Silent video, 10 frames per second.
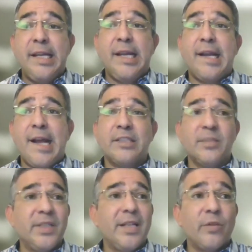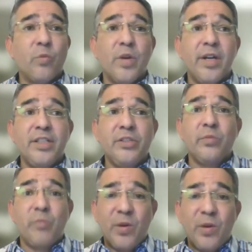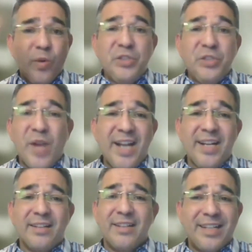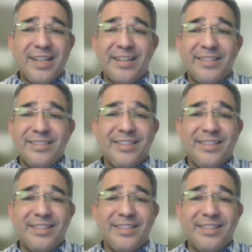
He had asked me, like, where are you headed? Like,